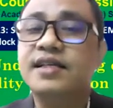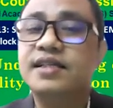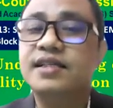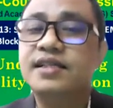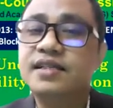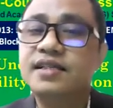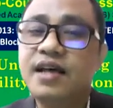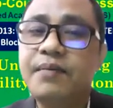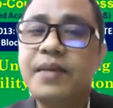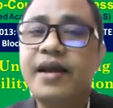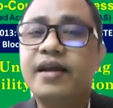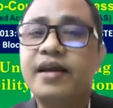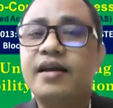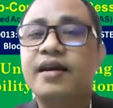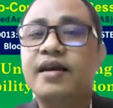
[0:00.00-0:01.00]

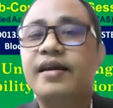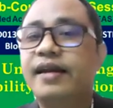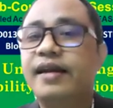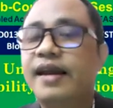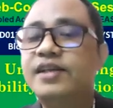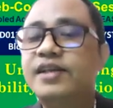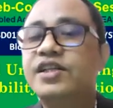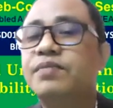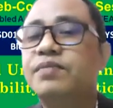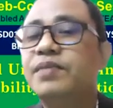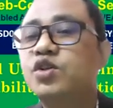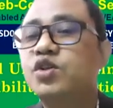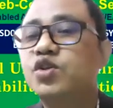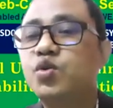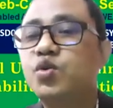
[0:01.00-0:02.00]
systemic relation
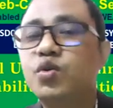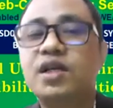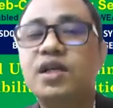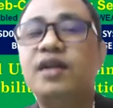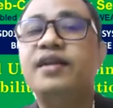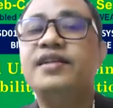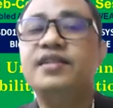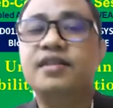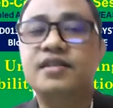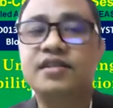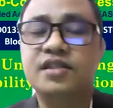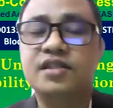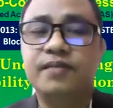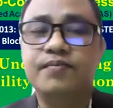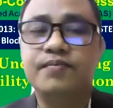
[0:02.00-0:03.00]
between social and natural
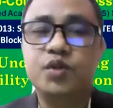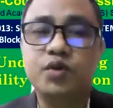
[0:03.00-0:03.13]
system.